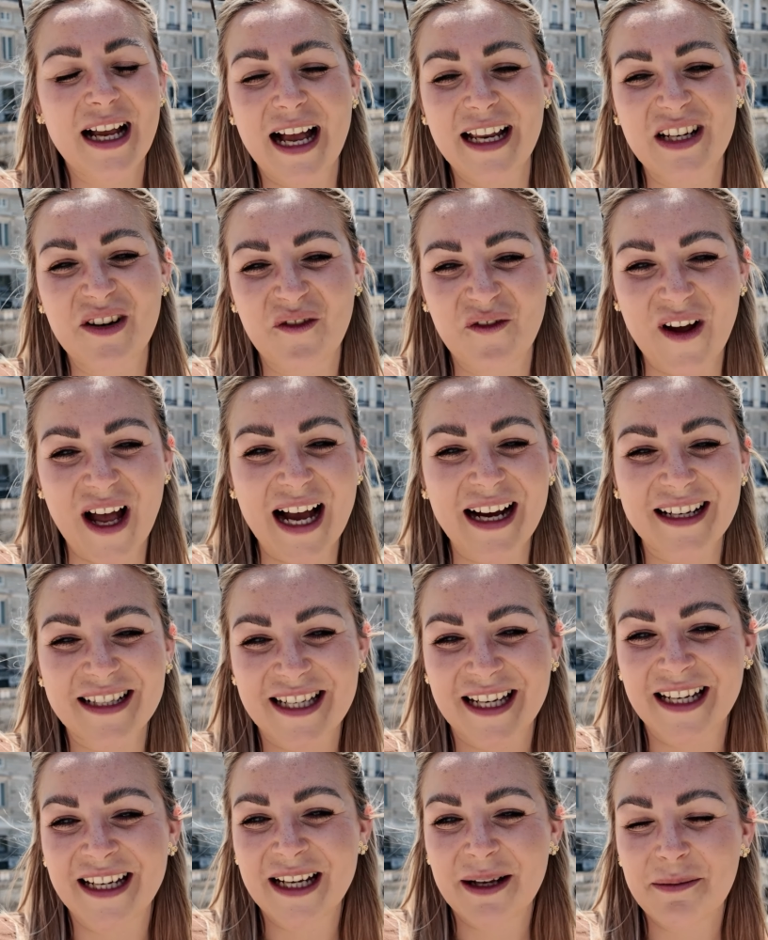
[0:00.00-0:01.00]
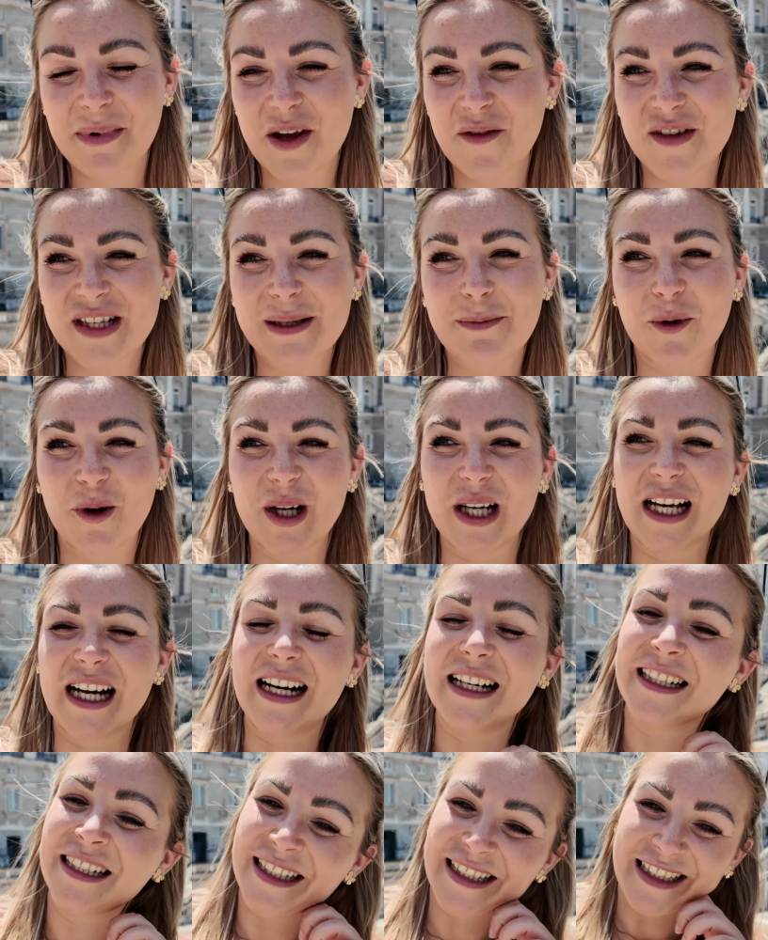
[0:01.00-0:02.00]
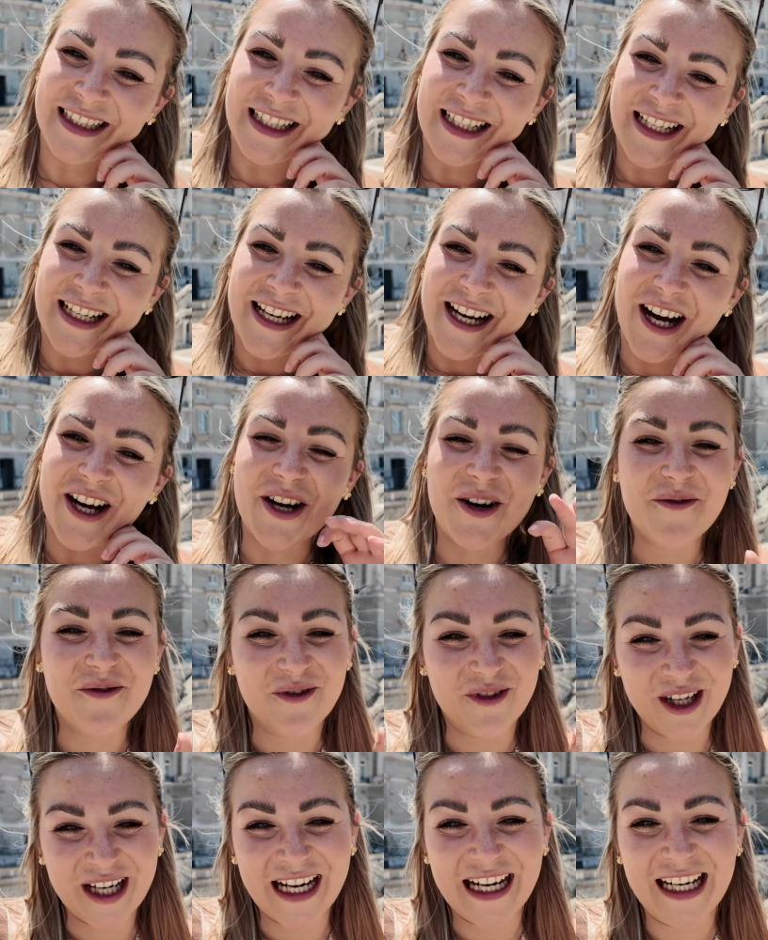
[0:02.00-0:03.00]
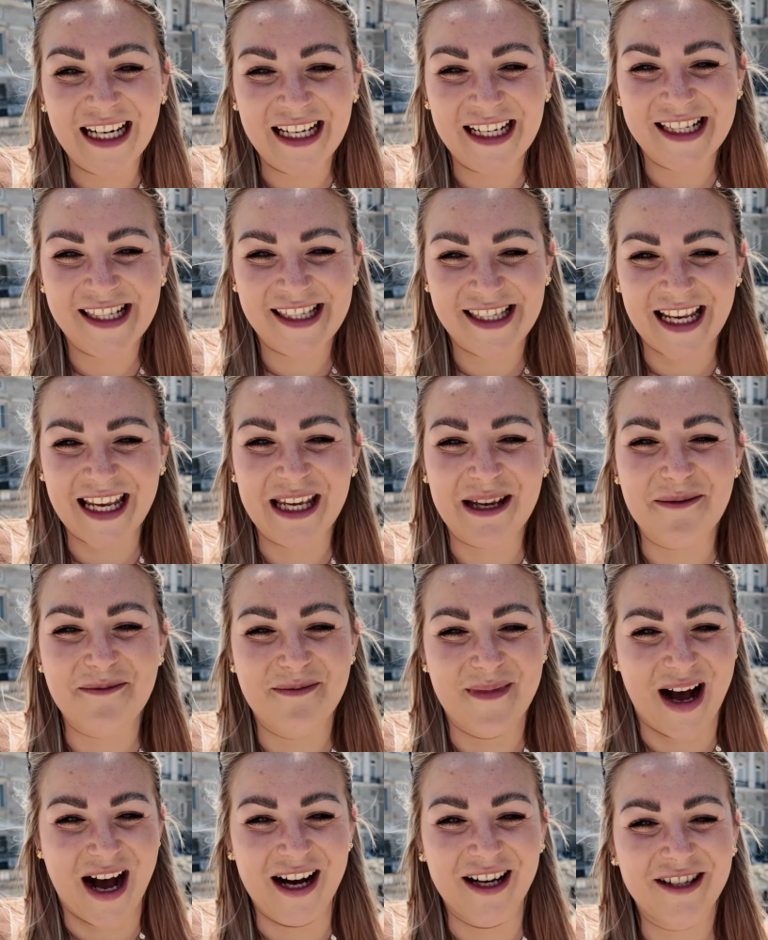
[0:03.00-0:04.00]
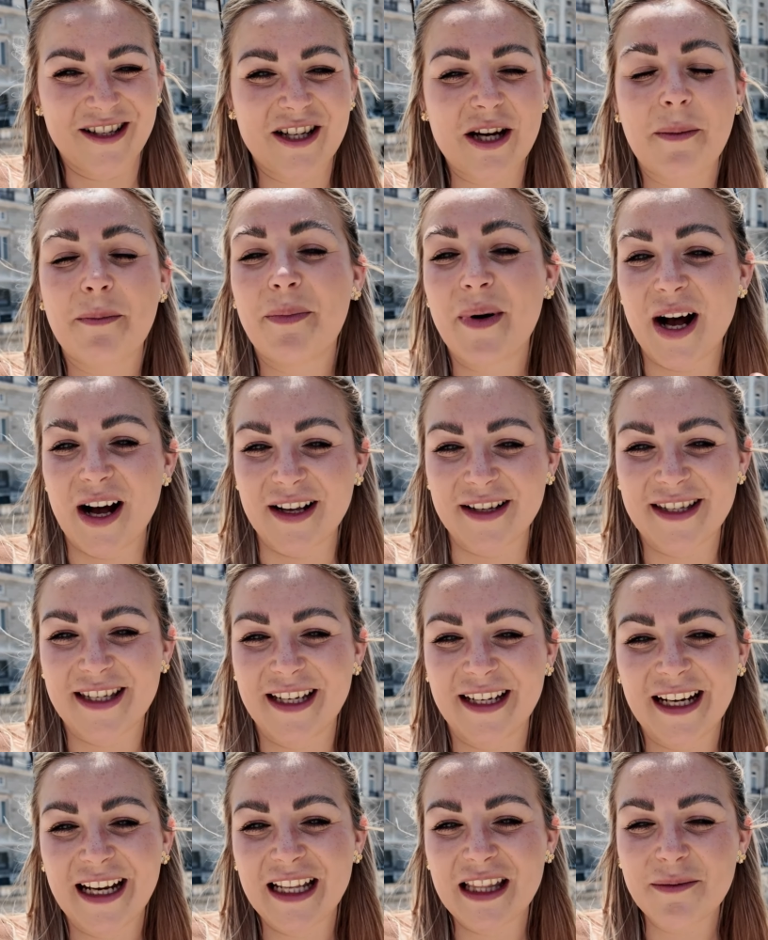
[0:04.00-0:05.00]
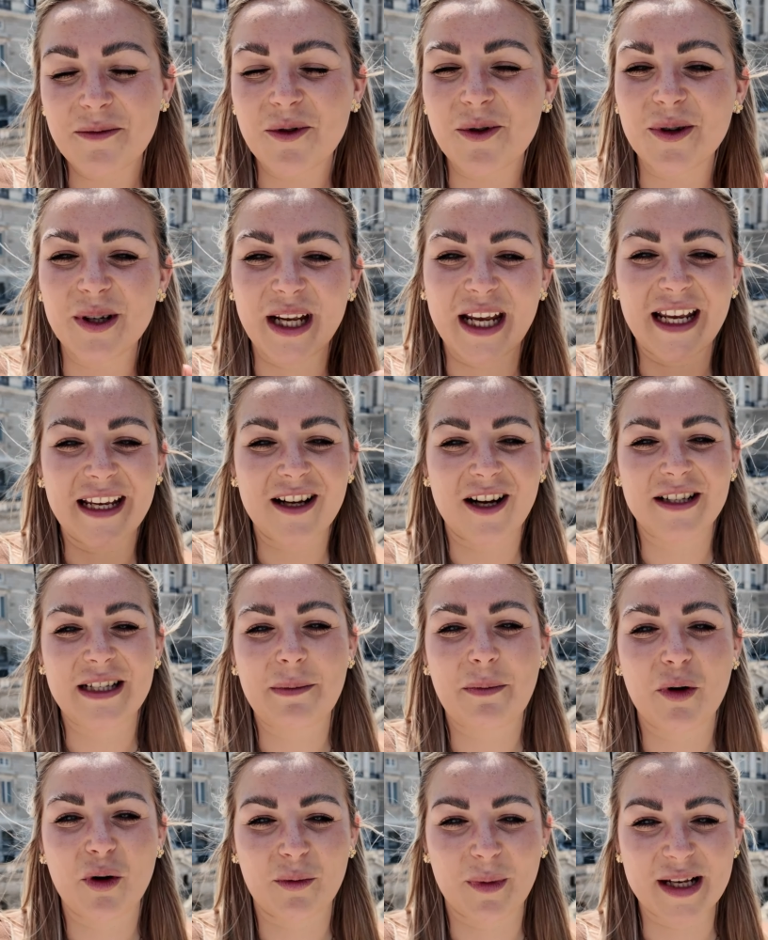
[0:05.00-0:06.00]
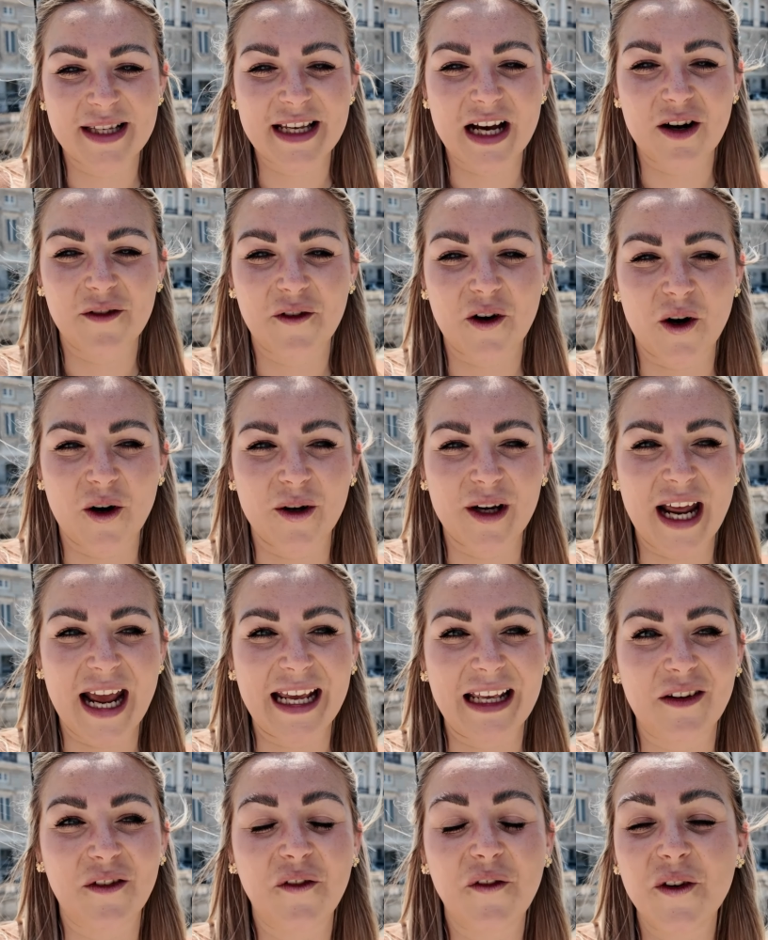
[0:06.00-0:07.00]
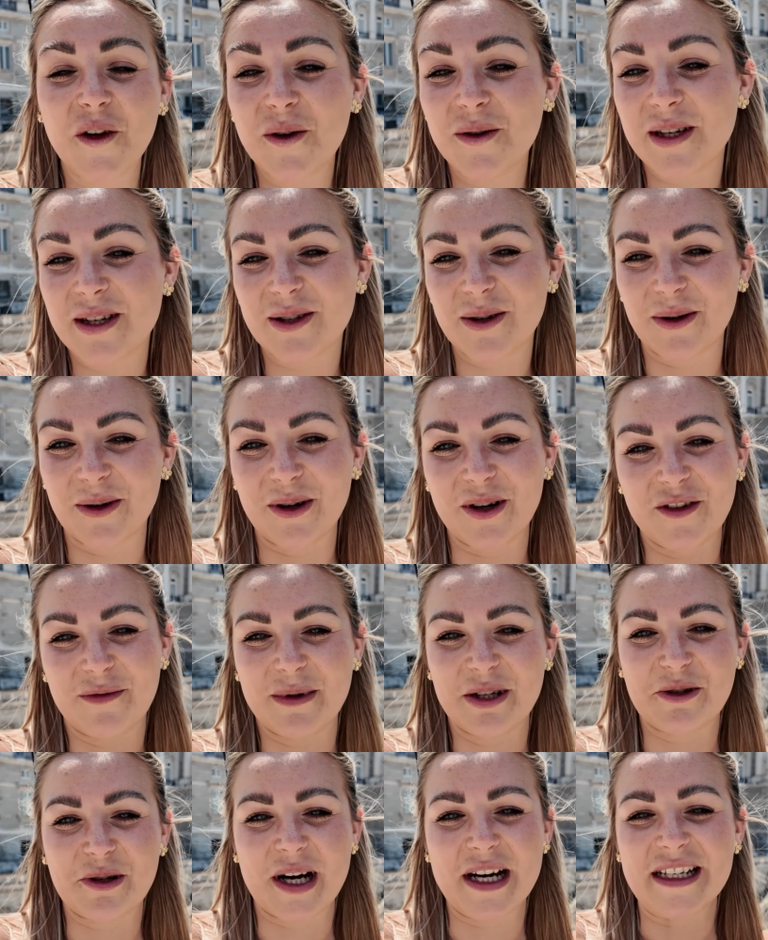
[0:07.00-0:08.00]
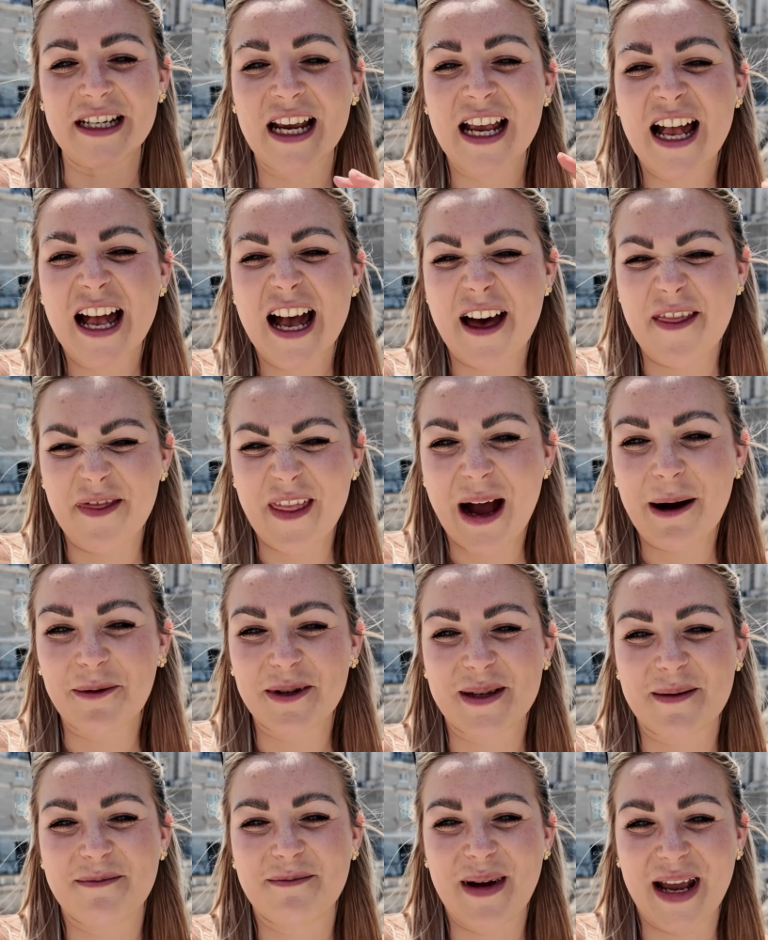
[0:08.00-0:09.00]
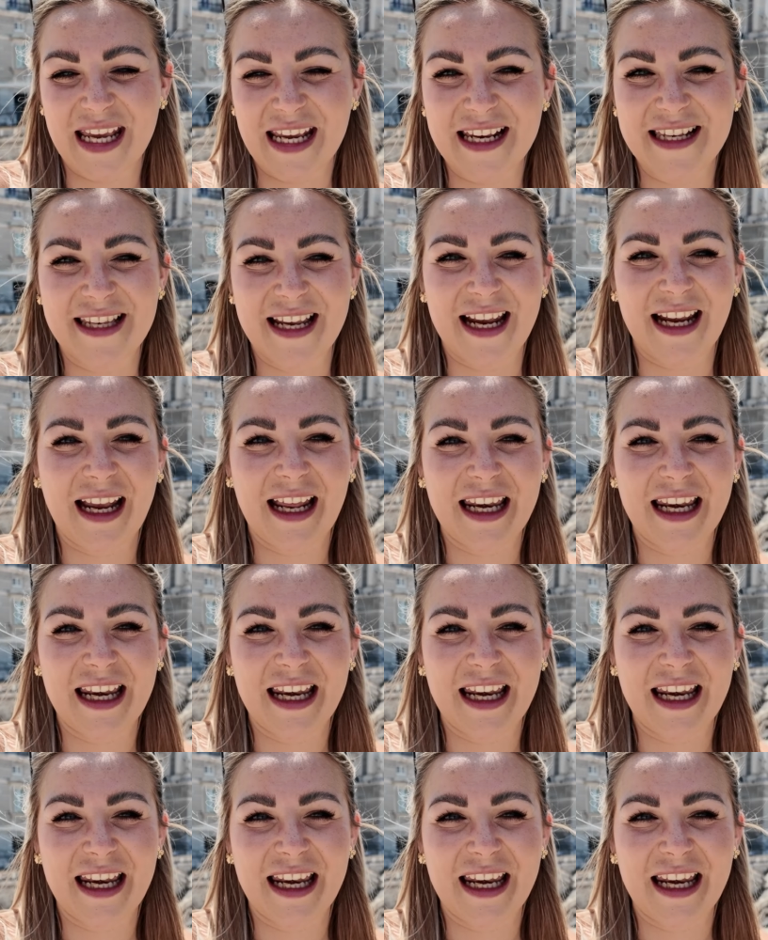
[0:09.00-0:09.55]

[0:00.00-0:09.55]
and in fact, a bit of a spoiler, I don't really see much, but in the morning I did book myself on a food tour of Madrid, and that was amazing.